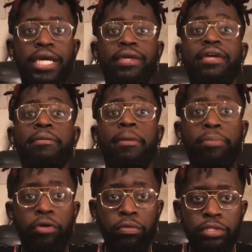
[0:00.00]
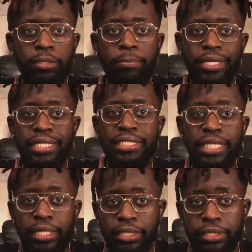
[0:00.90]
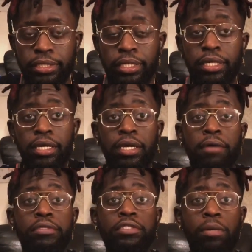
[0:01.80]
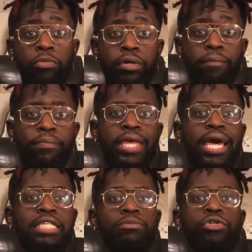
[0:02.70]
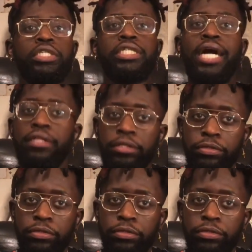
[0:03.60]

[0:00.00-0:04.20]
be prone to being jealous of someone that has more shine than you.